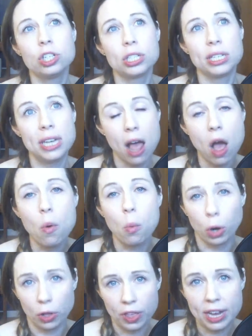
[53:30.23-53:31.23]
just
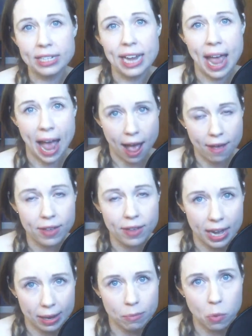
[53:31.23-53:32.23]
not worth it to have
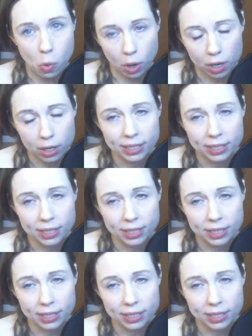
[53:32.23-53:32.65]
anymore.